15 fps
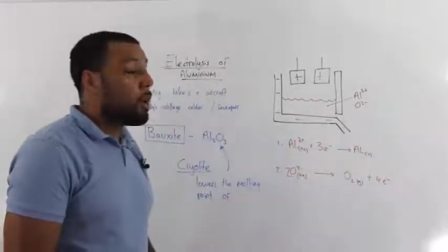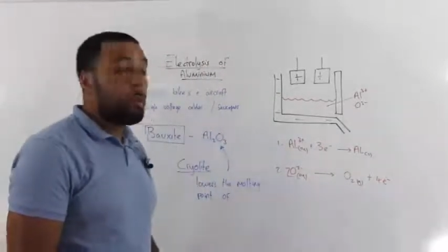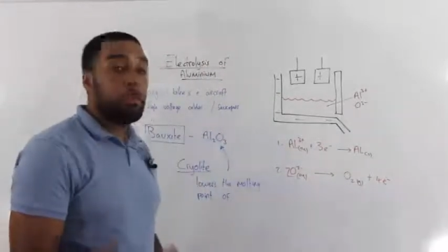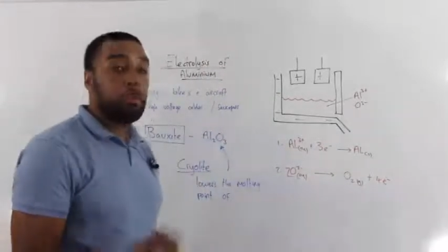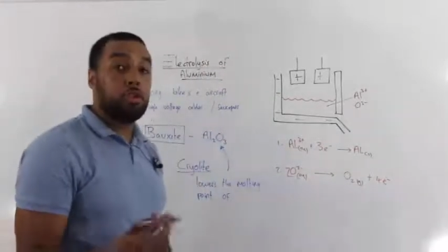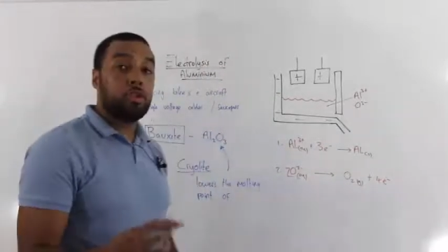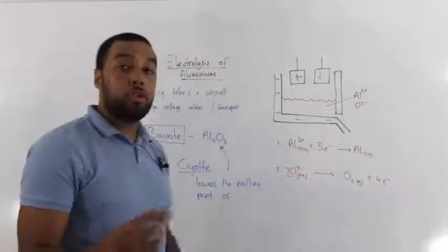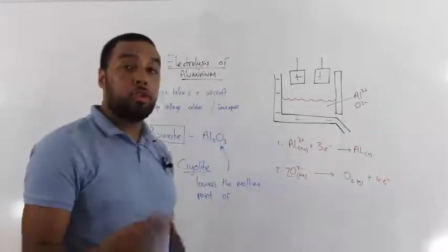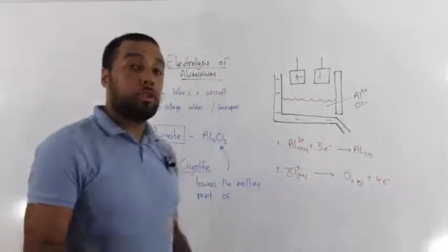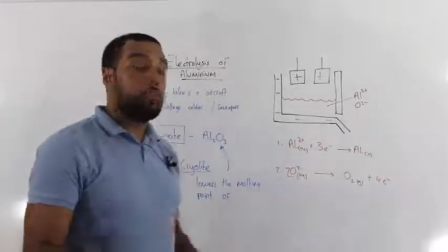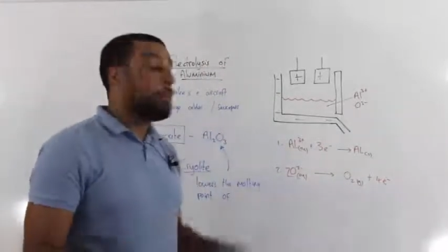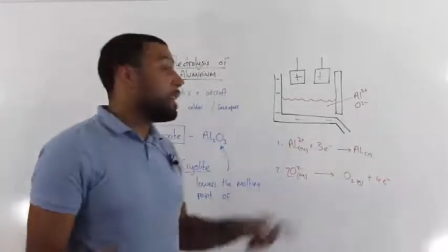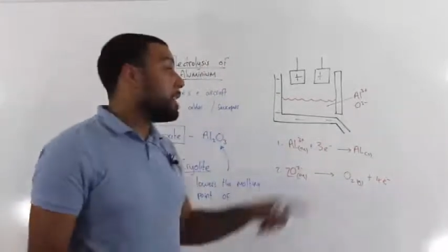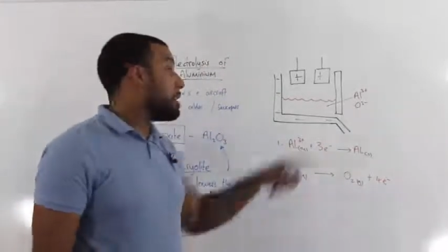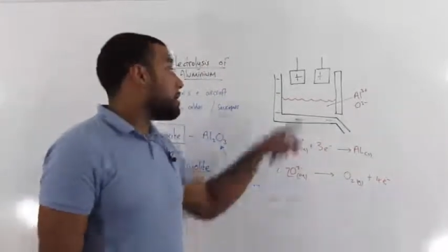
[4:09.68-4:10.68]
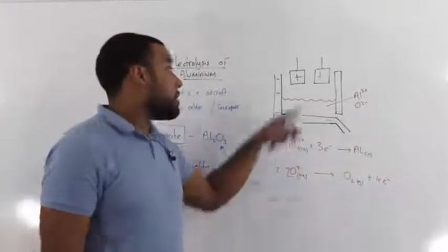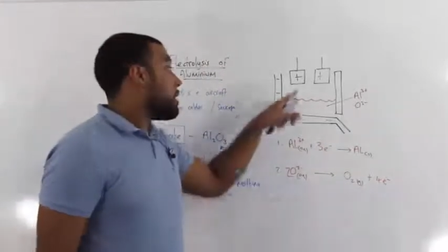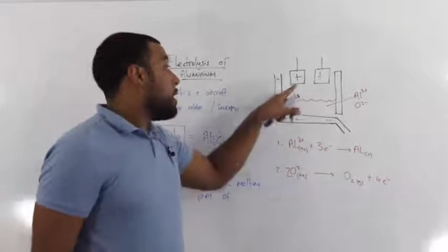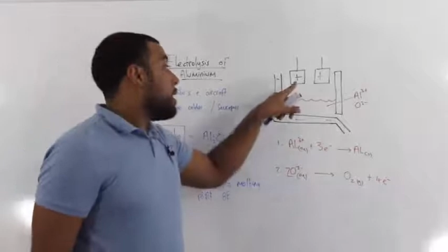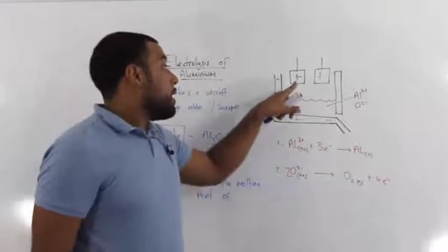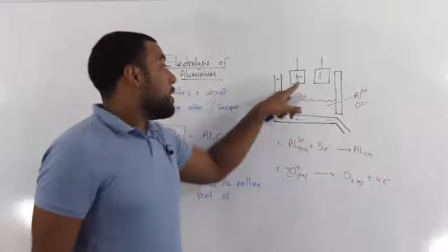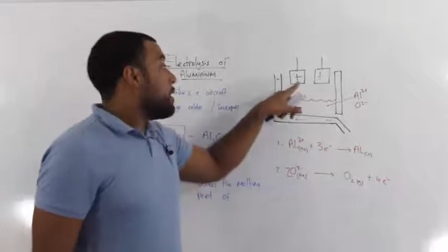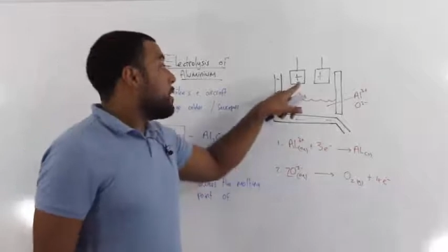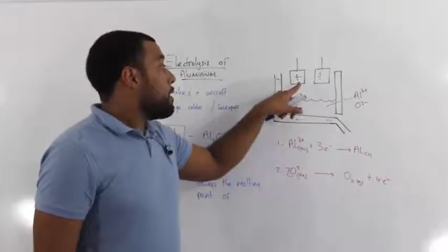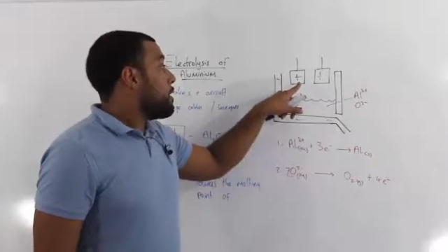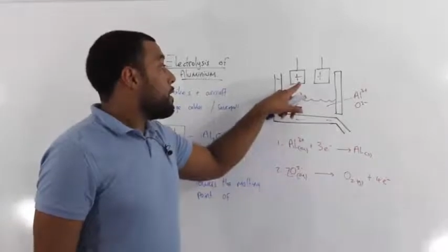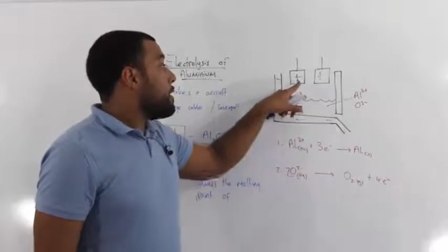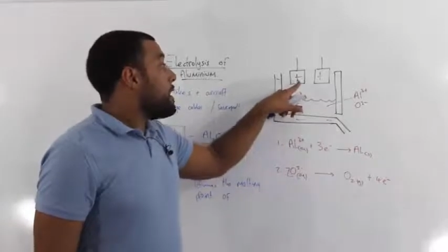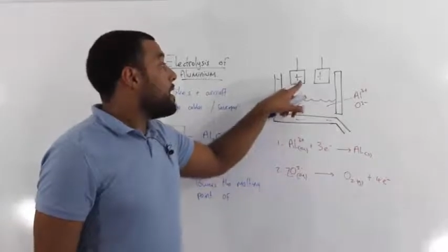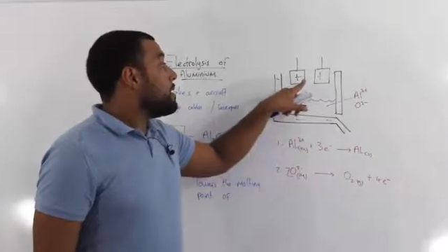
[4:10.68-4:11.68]
But the trouble is that
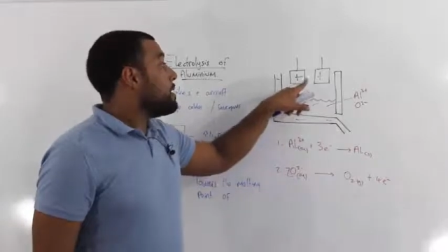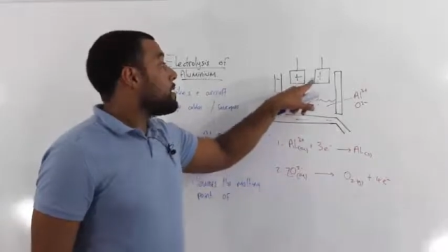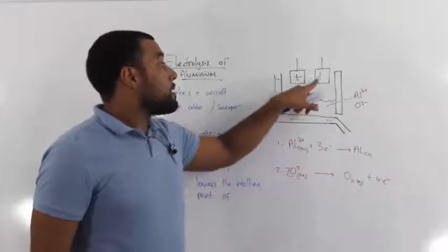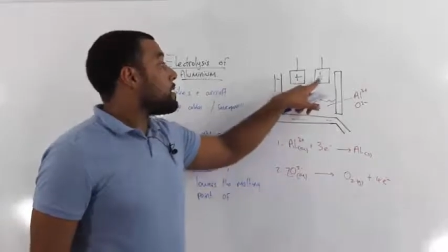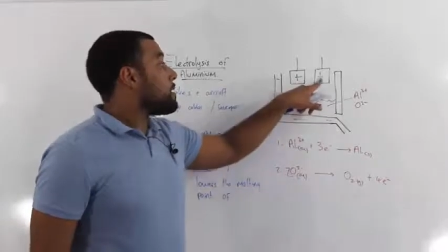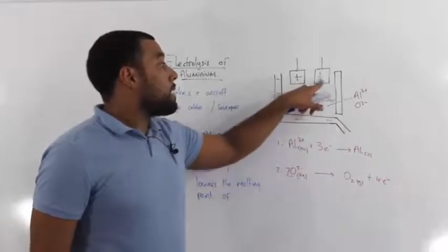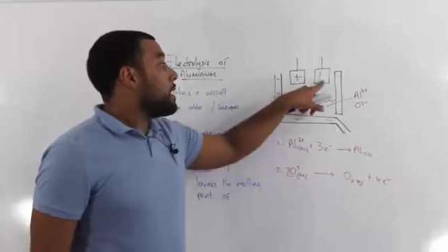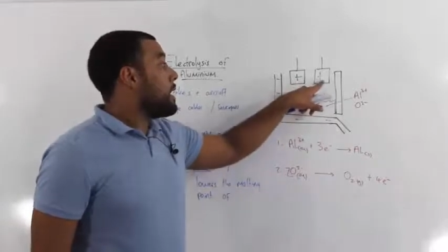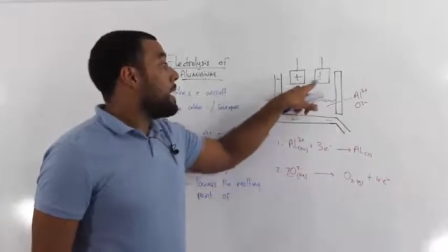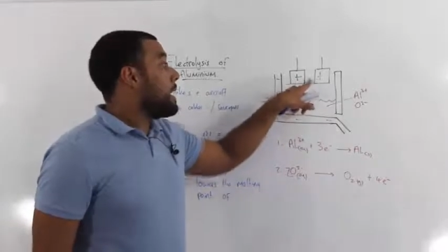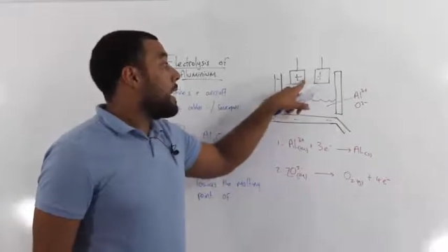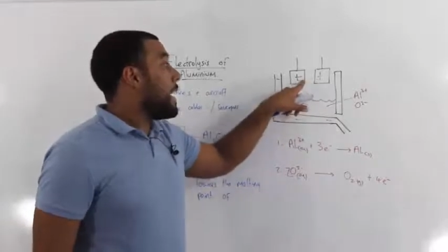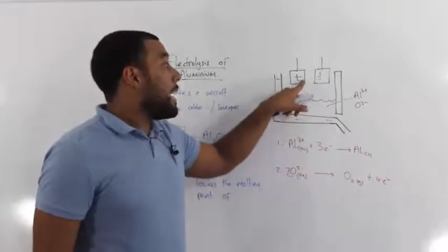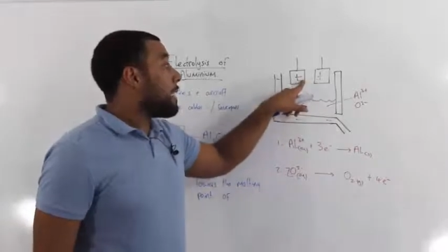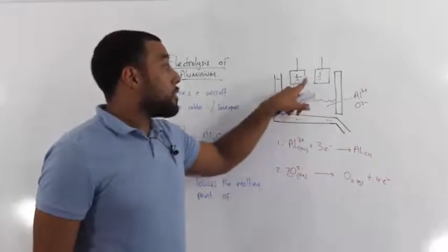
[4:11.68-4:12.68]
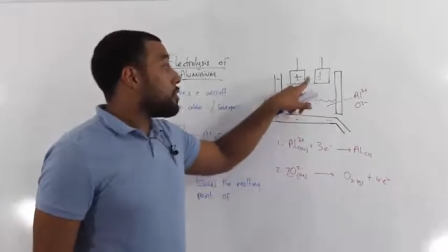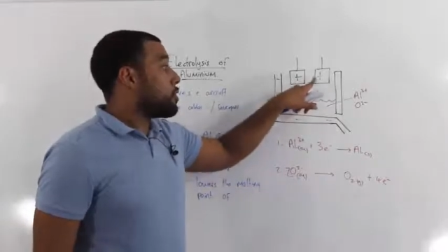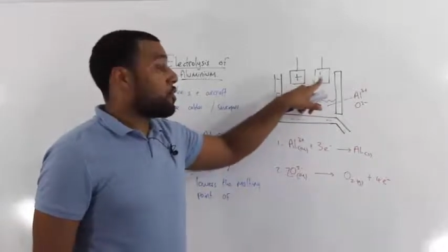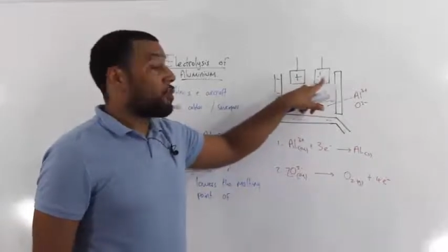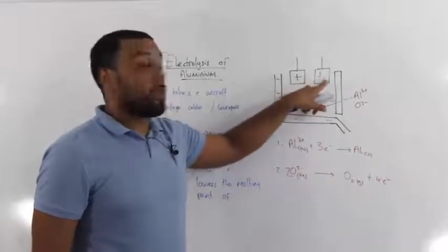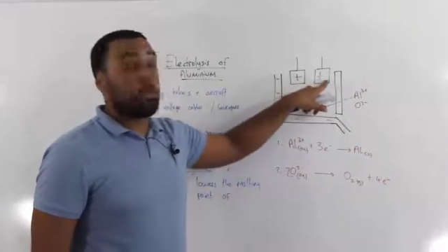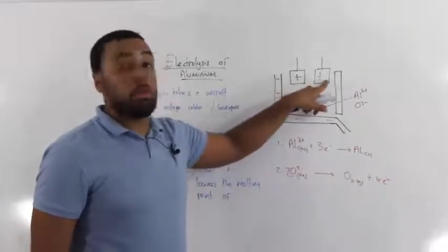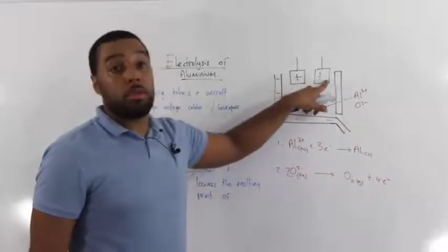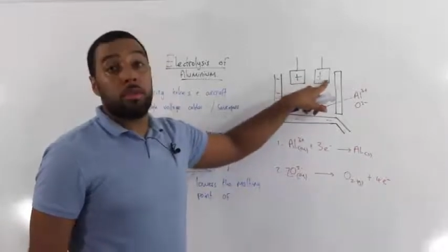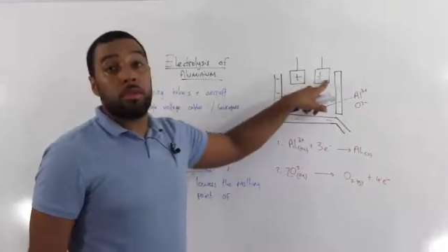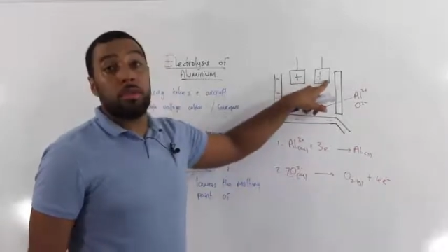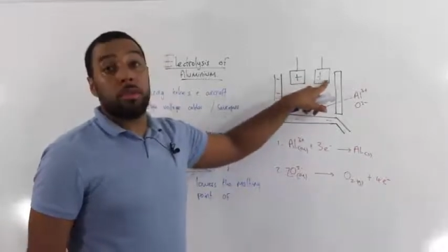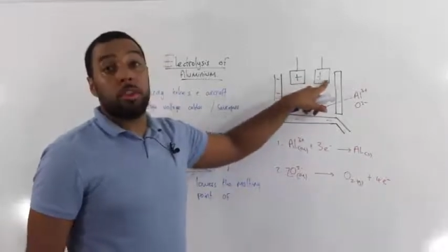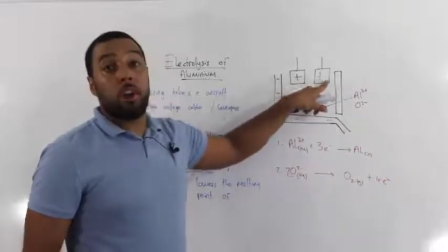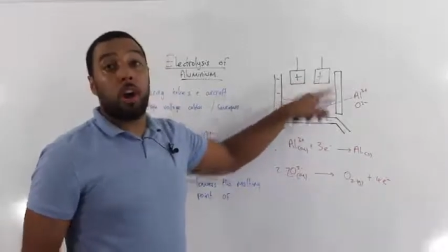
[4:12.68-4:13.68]
these electrodes